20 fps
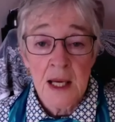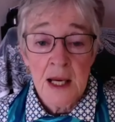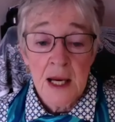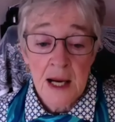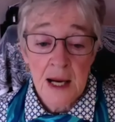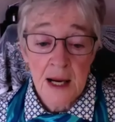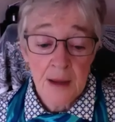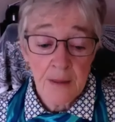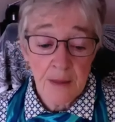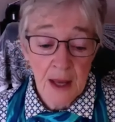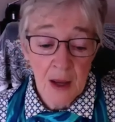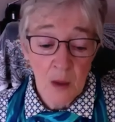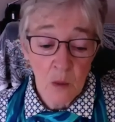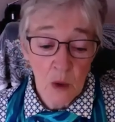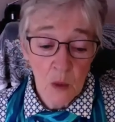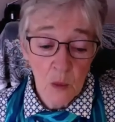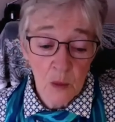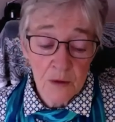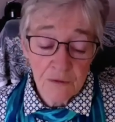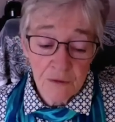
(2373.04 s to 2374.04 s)
Um, and what
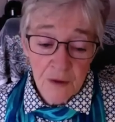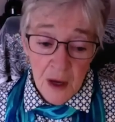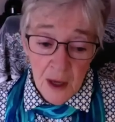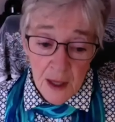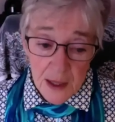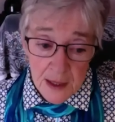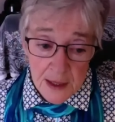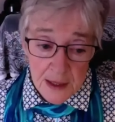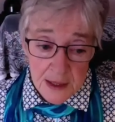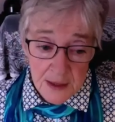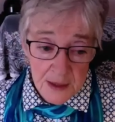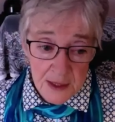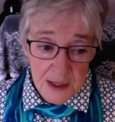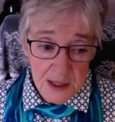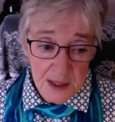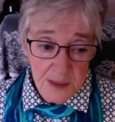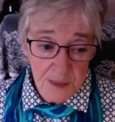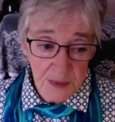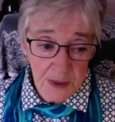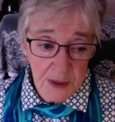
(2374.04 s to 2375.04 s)
we find, and this
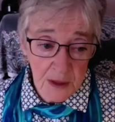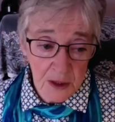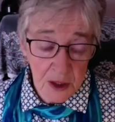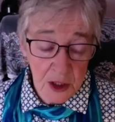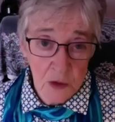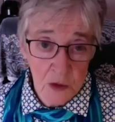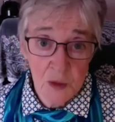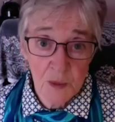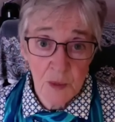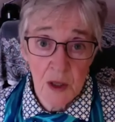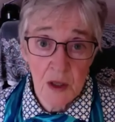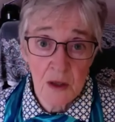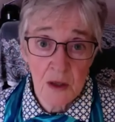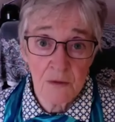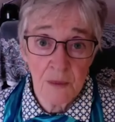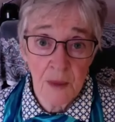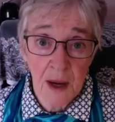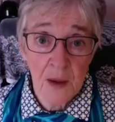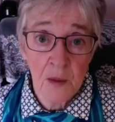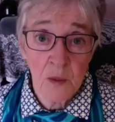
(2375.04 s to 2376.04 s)
has been a huge part of
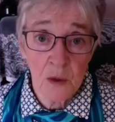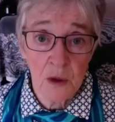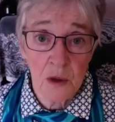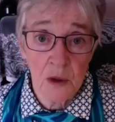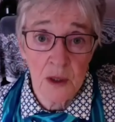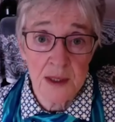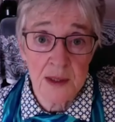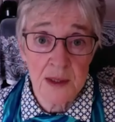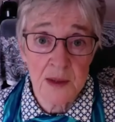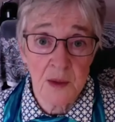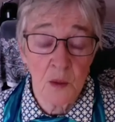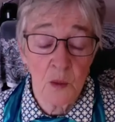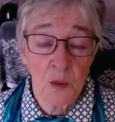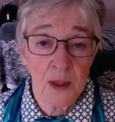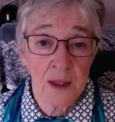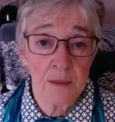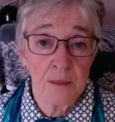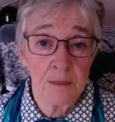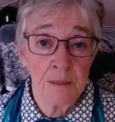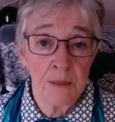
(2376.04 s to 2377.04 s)
my work, is that
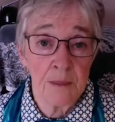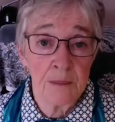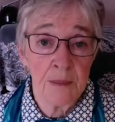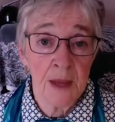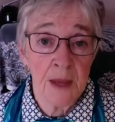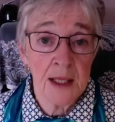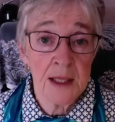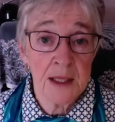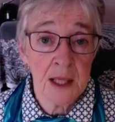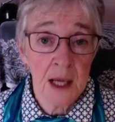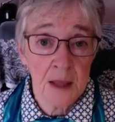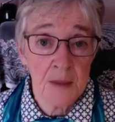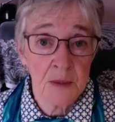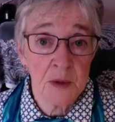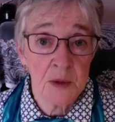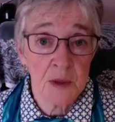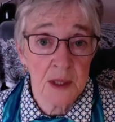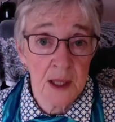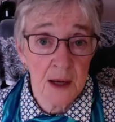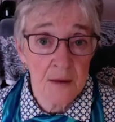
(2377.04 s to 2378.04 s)
when many times
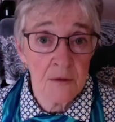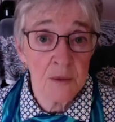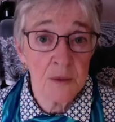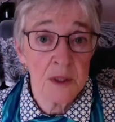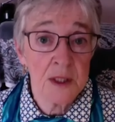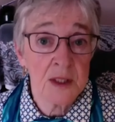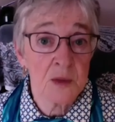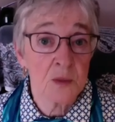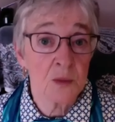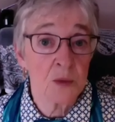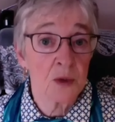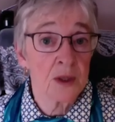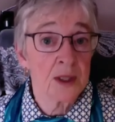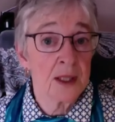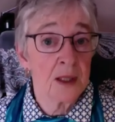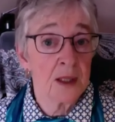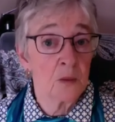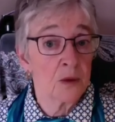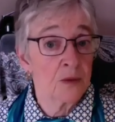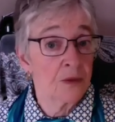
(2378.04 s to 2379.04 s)
with governments
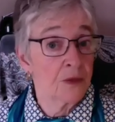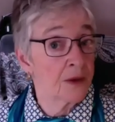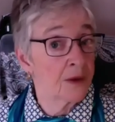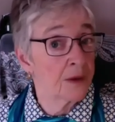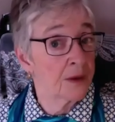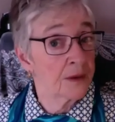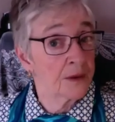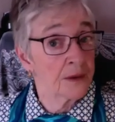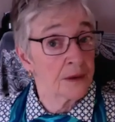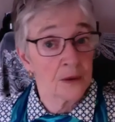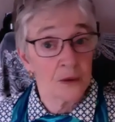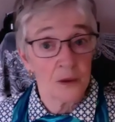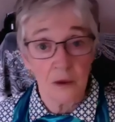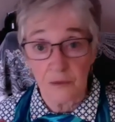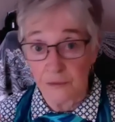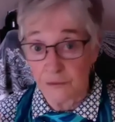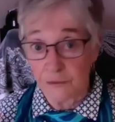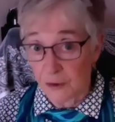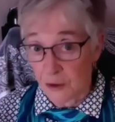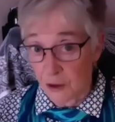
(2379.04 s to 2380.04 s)
working with their
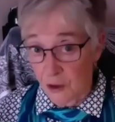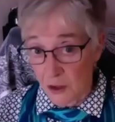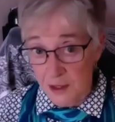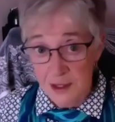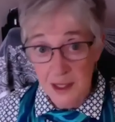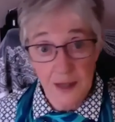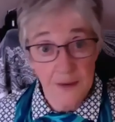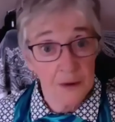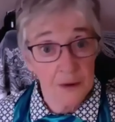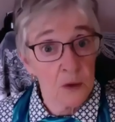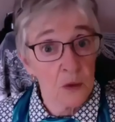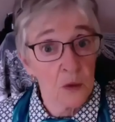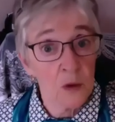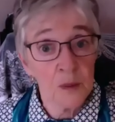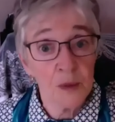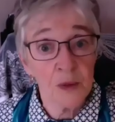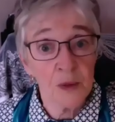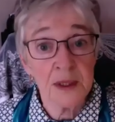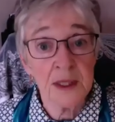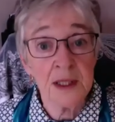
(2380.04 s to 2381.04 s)
alongside their
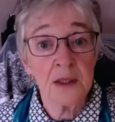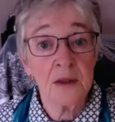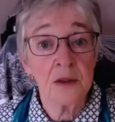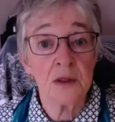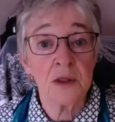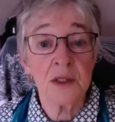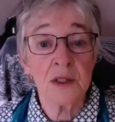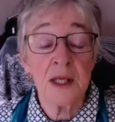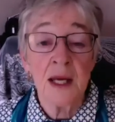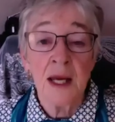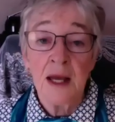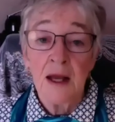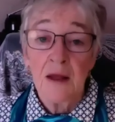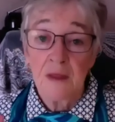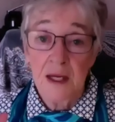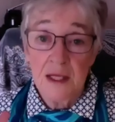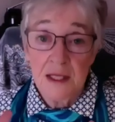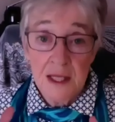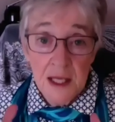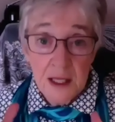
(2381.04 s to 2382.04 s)
corporate leaders,
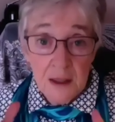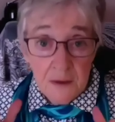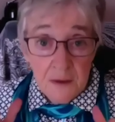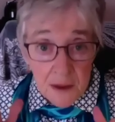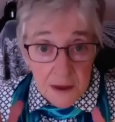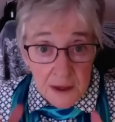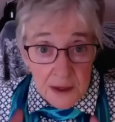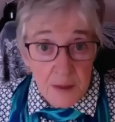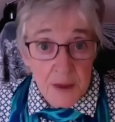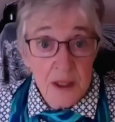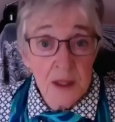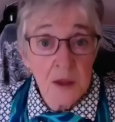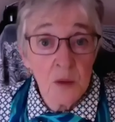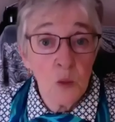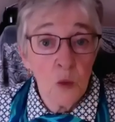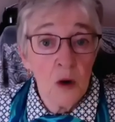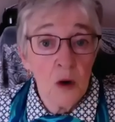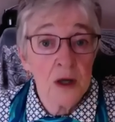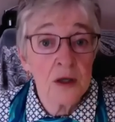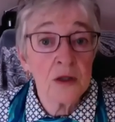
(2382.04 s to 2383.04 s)
they take the limited
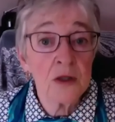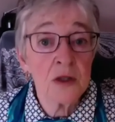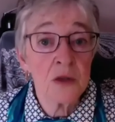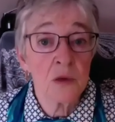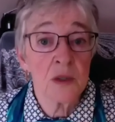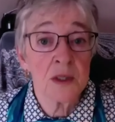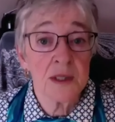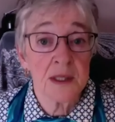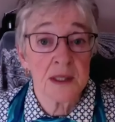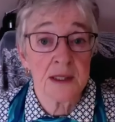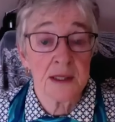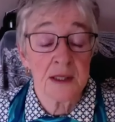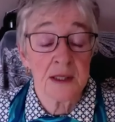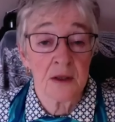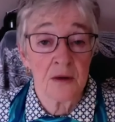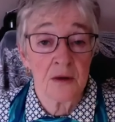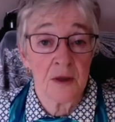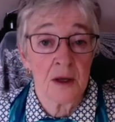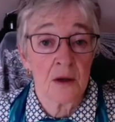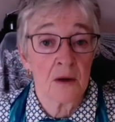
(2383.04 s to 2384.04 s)
water sources that
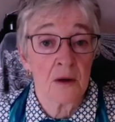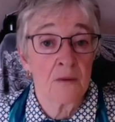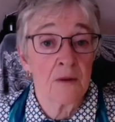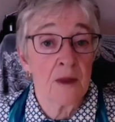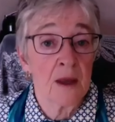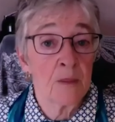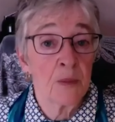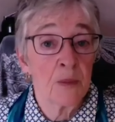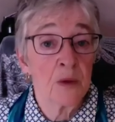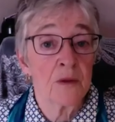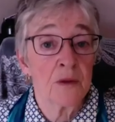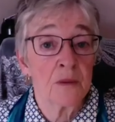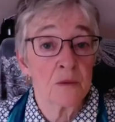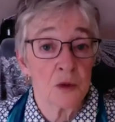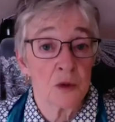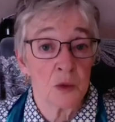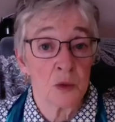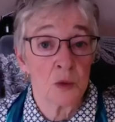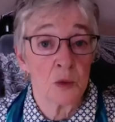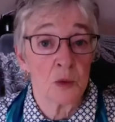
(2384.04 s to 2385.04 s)
are there and they put them
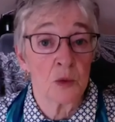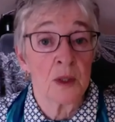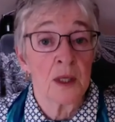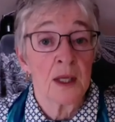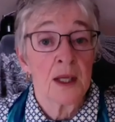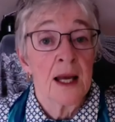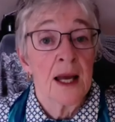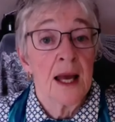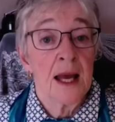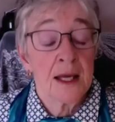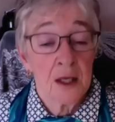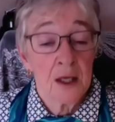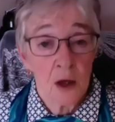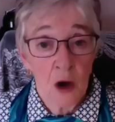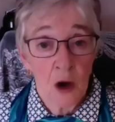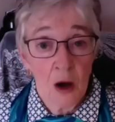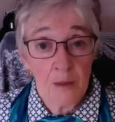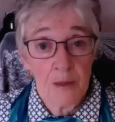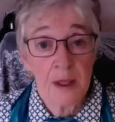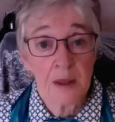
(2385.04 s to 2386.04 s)
to
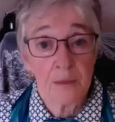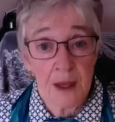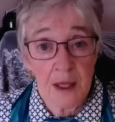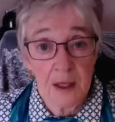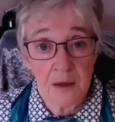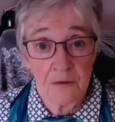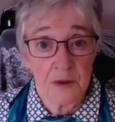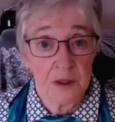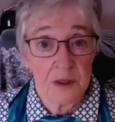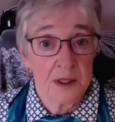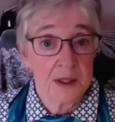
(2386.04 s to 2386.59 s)
economic benefits.